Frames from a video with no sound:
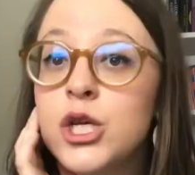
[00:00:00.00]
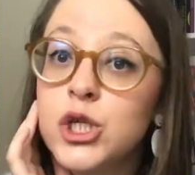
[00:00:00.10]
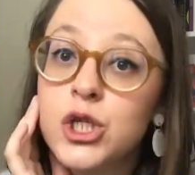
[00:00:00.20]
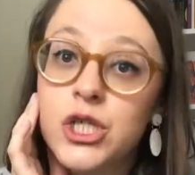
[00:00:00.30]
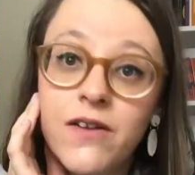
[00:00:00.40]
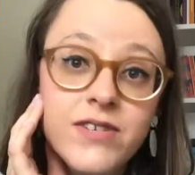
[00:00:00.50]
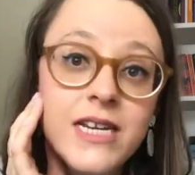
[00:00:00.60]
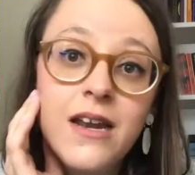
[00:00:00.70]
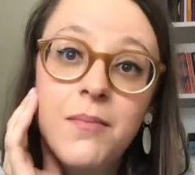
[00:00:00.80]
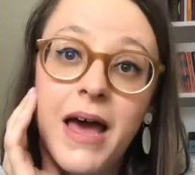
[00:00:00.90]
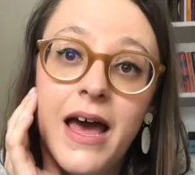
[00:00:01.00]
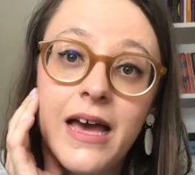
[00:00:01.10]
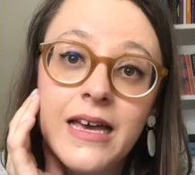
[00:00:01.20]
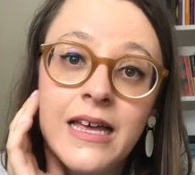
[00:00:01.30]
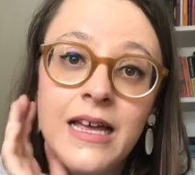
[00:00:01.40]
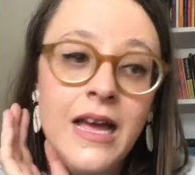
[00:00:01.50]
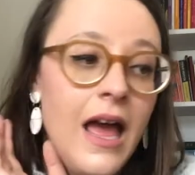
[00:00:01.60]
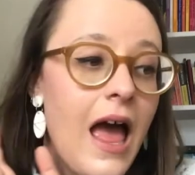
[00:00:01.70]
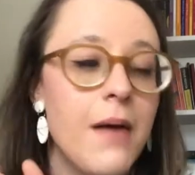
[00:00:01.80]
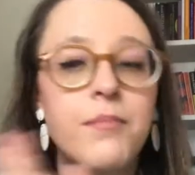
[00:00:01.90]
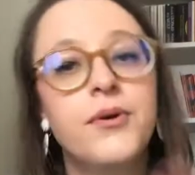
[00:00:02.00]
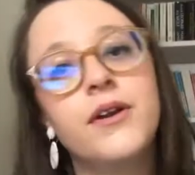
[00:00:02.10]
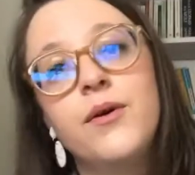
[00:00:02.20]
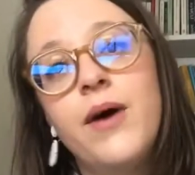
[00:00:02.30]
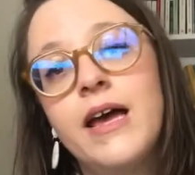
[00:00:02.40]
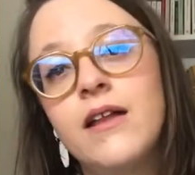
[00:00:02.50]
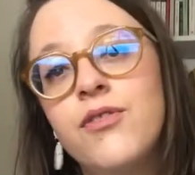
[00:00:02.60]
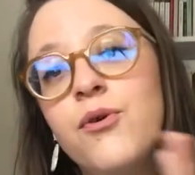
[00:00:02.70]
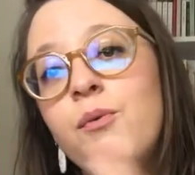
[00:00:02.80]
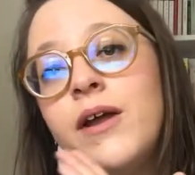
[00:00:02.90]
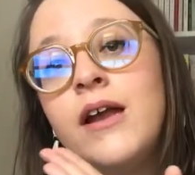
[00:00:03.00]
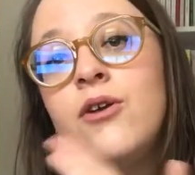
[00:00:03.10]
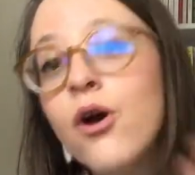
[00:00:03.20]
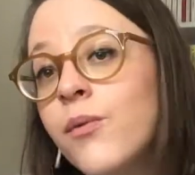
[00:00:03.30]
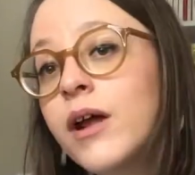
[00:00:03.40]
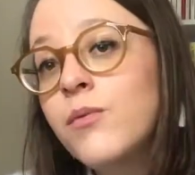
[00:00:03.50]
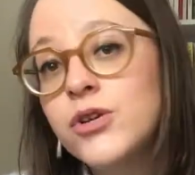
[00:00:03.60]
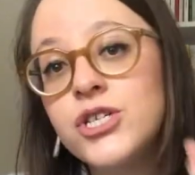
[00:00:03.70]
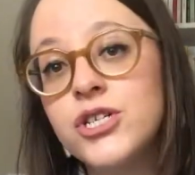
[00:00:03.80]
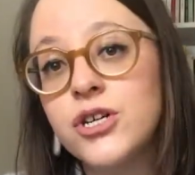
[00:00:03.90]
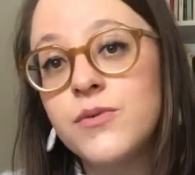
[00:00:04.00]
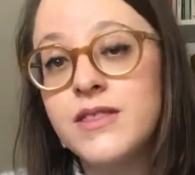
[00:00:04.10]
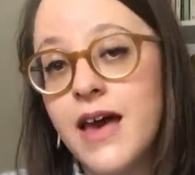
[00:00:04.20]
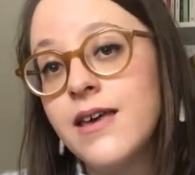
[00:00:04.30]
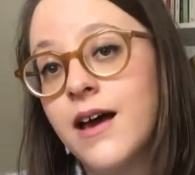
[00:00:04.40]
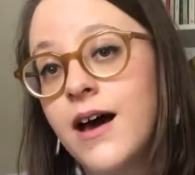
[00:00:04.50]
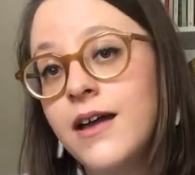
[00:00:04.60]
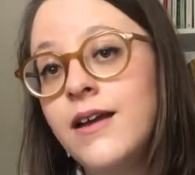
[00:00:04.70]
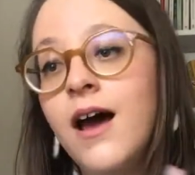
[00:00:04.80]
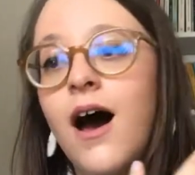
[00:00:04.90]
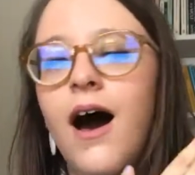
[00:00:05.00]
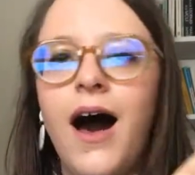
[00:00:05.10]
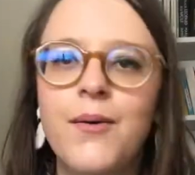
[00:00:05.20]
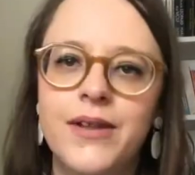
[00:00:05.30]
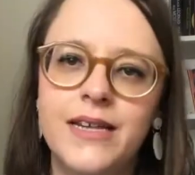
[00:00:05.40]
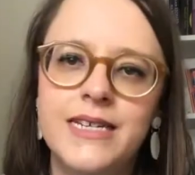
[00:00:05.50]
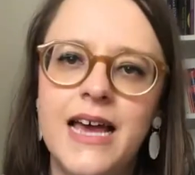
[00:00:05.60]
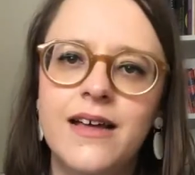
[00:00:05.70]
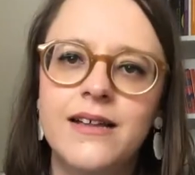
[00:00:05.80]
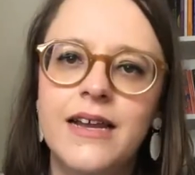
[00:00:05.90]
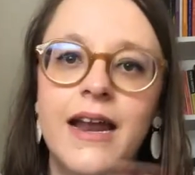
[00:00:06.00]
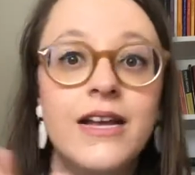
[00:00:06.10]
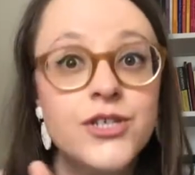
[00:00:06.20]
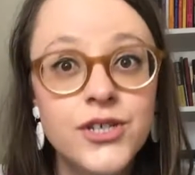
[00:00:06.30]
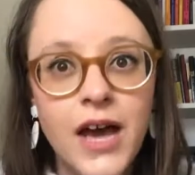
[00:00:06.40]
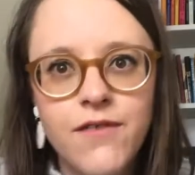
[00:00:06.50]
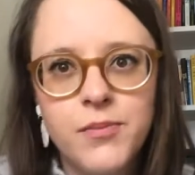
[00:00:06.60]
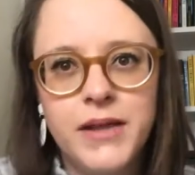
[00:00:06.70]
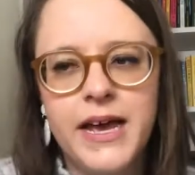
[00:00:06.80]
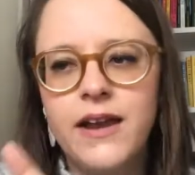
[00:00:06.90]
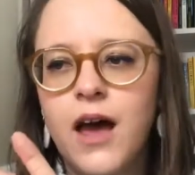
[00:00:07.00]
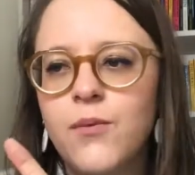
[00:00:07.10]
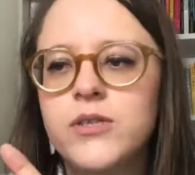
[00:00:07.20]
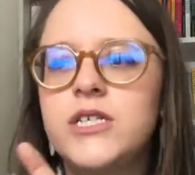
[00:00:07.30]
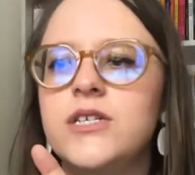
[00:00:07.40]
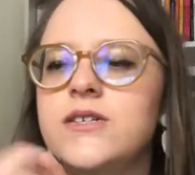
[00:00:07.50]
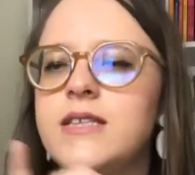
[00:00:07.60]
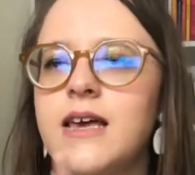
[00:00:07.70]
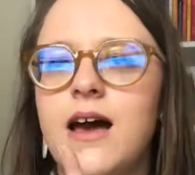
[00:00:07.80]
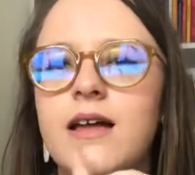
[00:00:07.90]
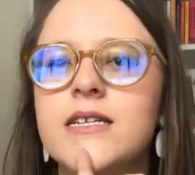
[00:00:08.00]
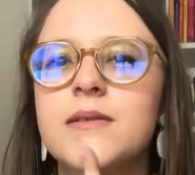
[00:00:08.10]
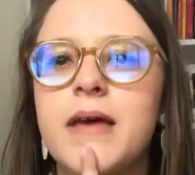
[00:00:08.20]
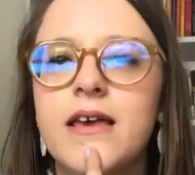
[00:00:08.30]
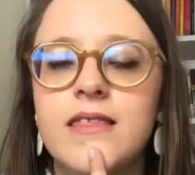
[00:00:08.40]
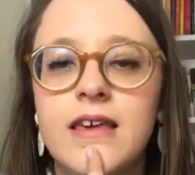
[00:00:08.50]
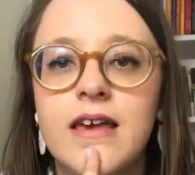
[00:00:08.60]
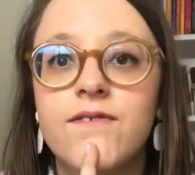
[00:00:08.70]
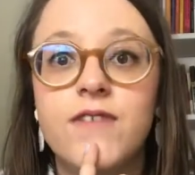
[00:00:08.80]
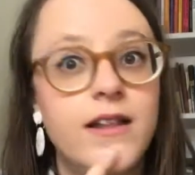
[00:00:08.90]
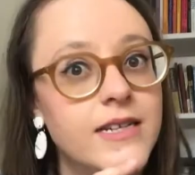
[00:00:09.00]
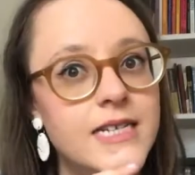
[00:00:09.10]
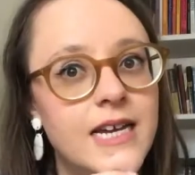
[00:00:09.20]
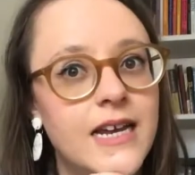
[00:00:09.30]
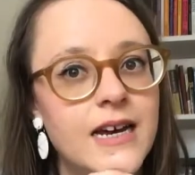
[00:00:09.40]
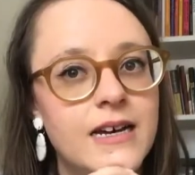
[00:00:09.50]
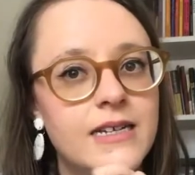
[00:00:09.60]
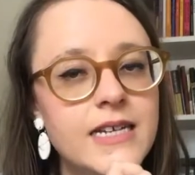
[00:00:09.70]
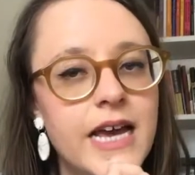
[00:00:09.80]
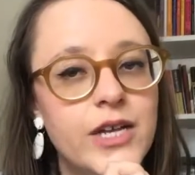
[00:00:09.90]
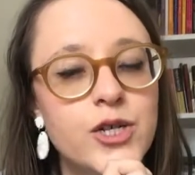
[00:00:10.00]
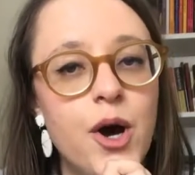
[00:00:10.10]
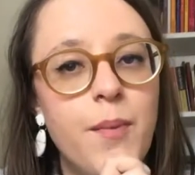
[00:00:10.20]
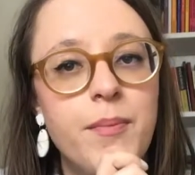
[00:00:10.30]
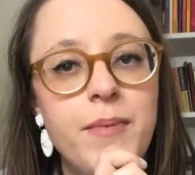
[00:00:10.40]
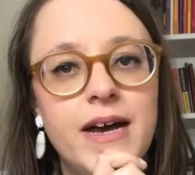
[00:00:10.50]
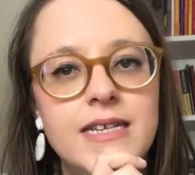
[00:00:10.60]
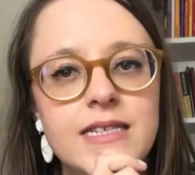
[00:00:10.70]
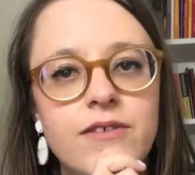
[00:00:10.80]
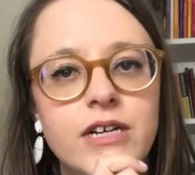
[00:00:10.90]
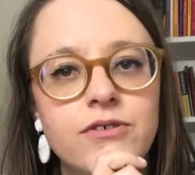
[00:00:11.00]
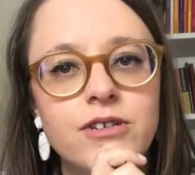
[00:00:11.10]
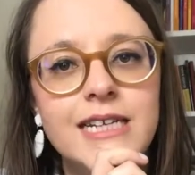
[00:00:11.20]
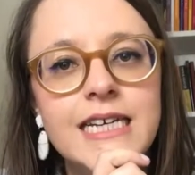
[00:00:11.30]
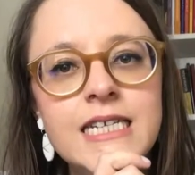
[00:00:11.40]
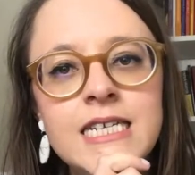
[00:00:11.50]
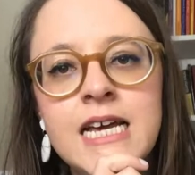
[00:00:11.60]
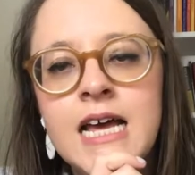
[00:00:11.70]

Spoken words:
shoved it in a bag and put it away and thought, when I know what I want to do with that yarn, I will untangle it. And I do have a plan. I want to use that yarn to make the Valentina tank top by Surrey Nordland,